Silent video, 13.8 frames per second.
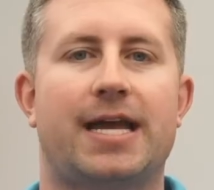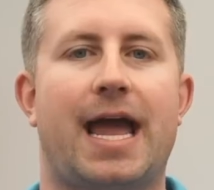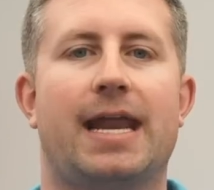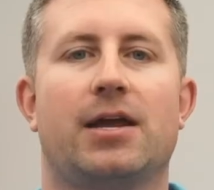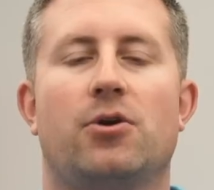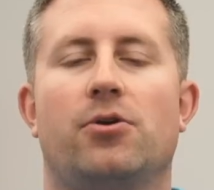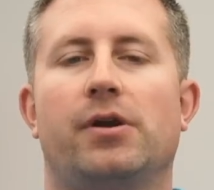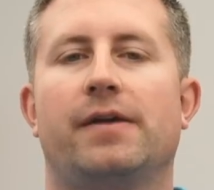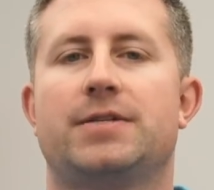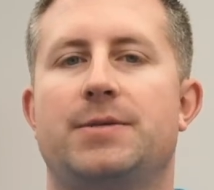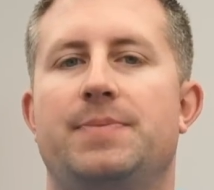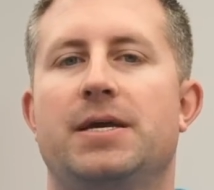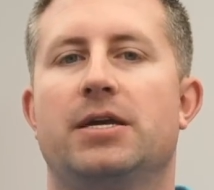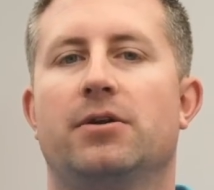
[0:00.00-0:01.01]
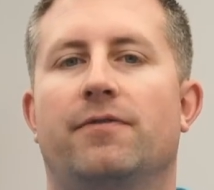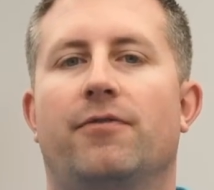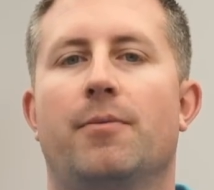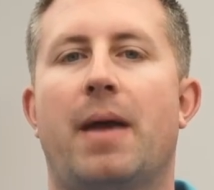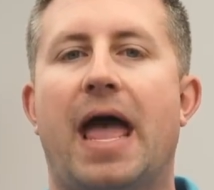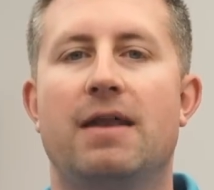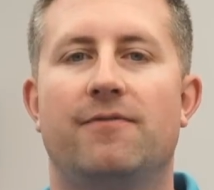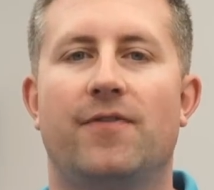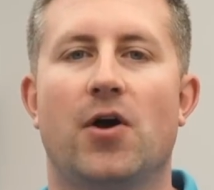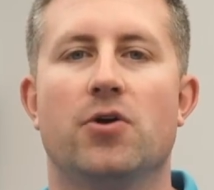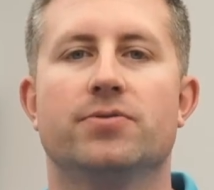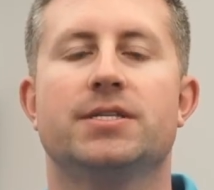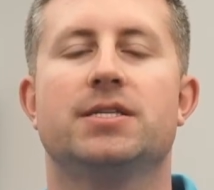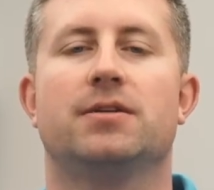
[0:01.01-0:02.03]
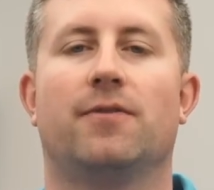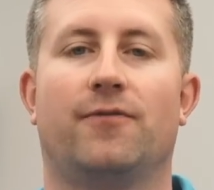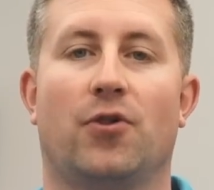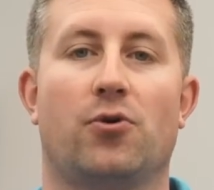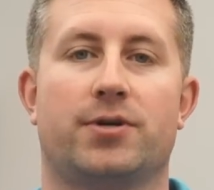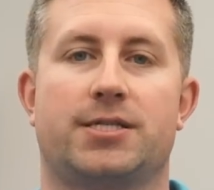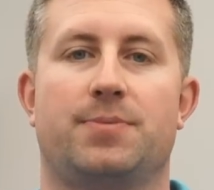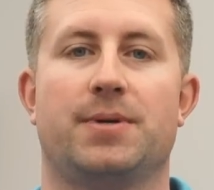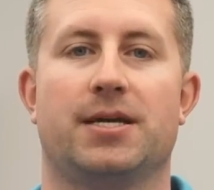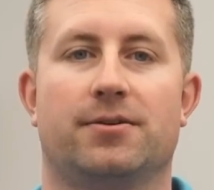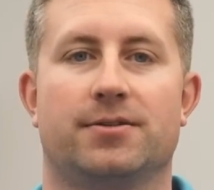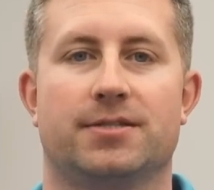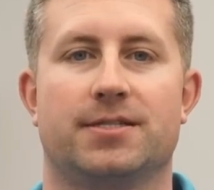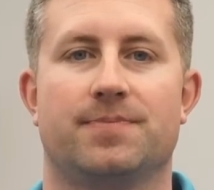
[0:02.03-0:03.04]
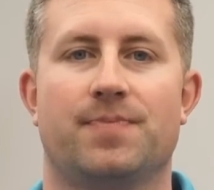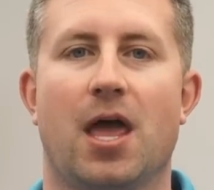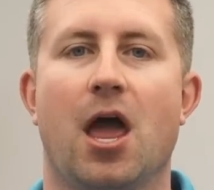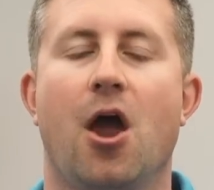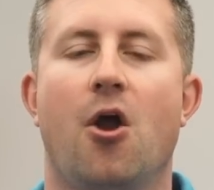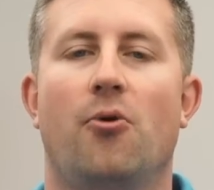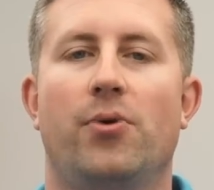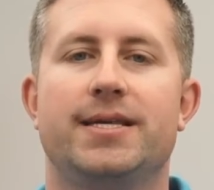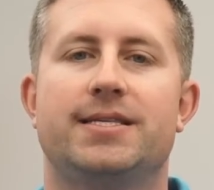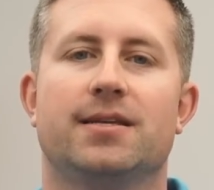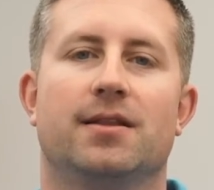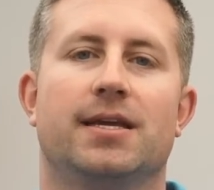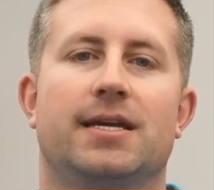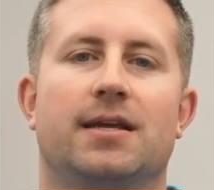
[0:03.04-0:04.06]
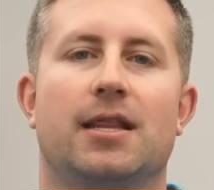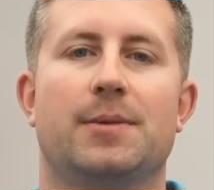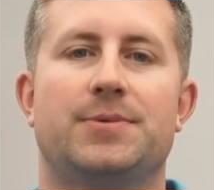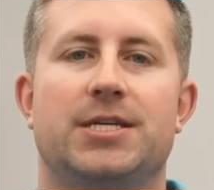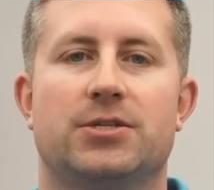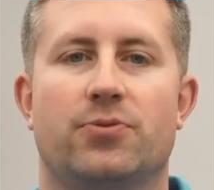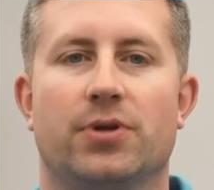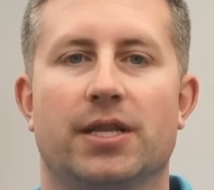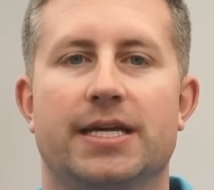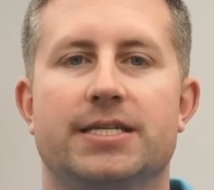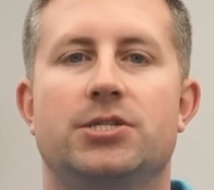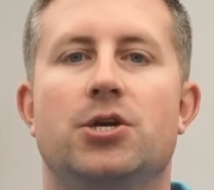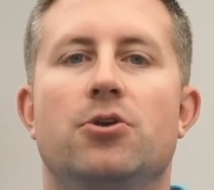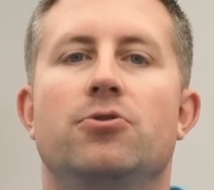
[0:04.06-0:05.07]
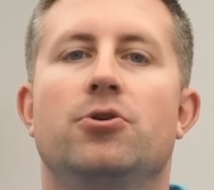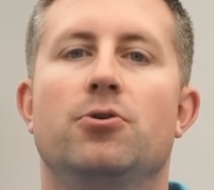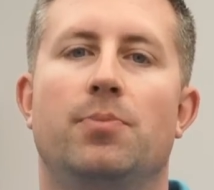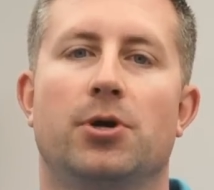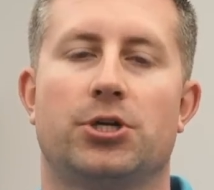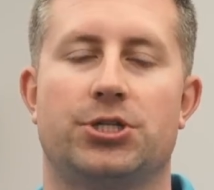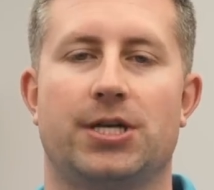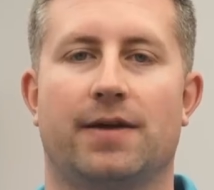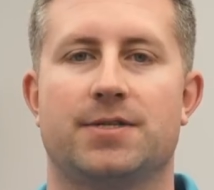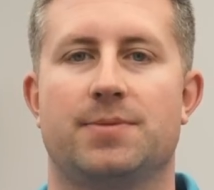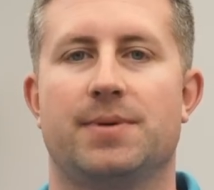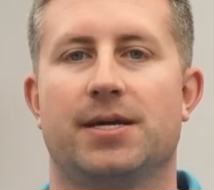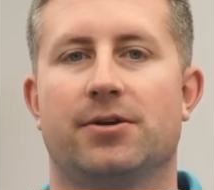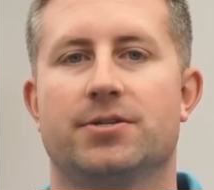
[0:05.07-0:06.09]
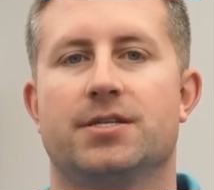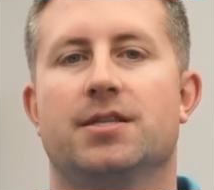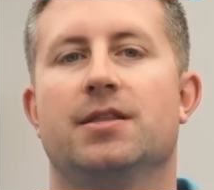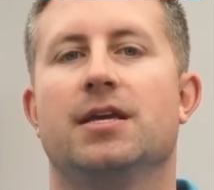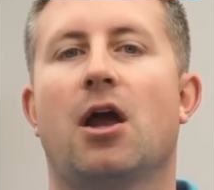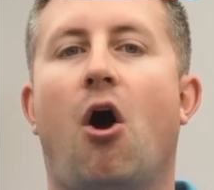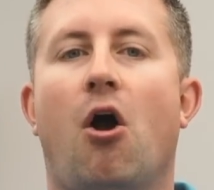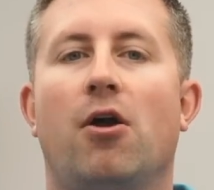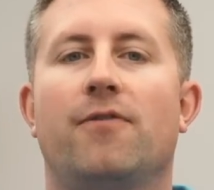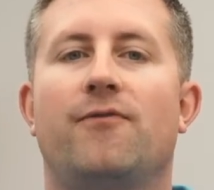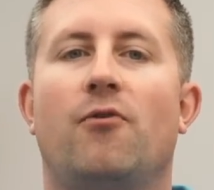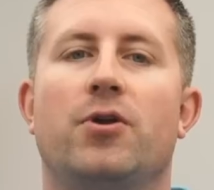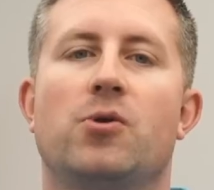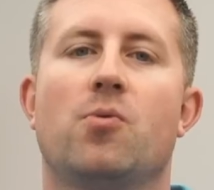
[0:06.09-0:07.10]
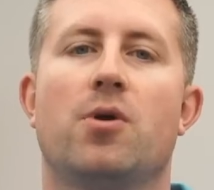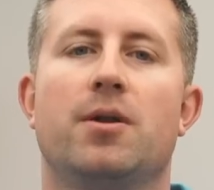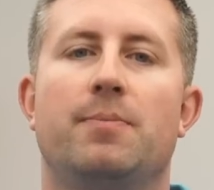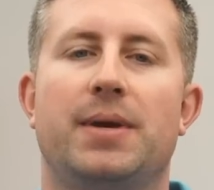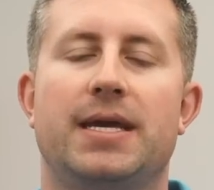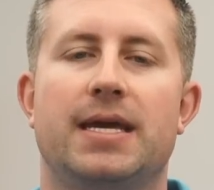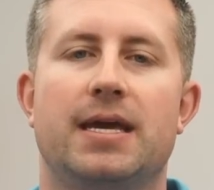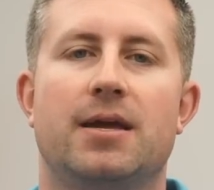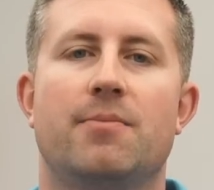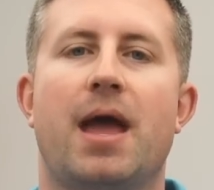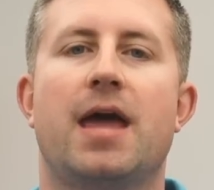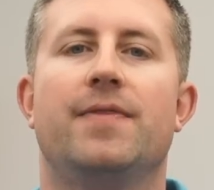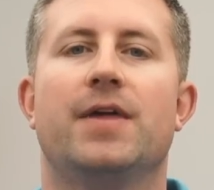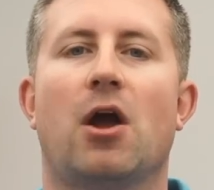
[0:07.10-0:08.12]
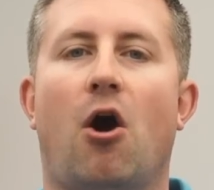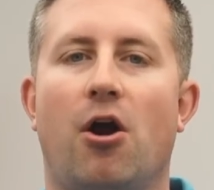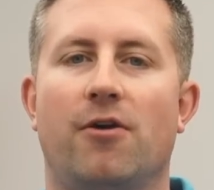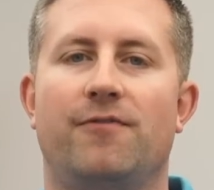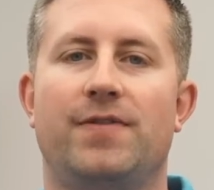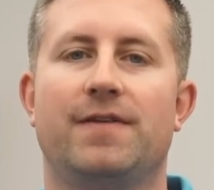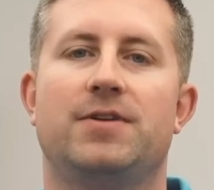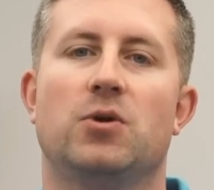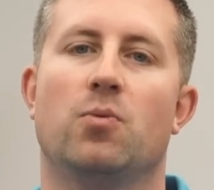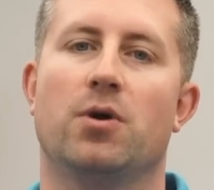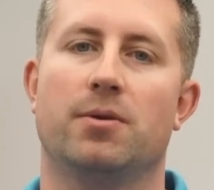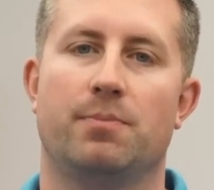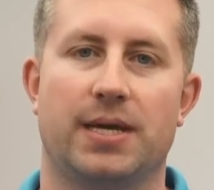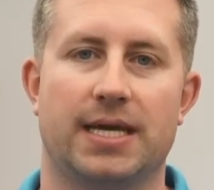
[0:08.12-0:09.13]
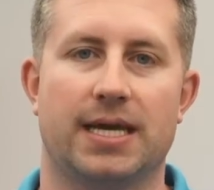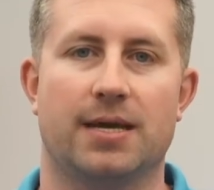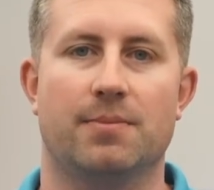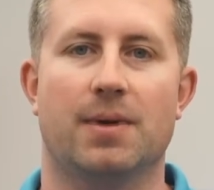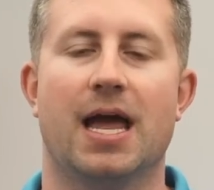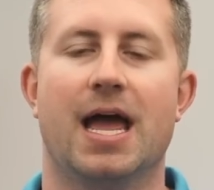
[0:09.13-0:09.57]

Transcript: category of speaker from headphones to floor speakers. Recently, Klipsch has released two new bookshelf speakers, the R41PM and the R51PM.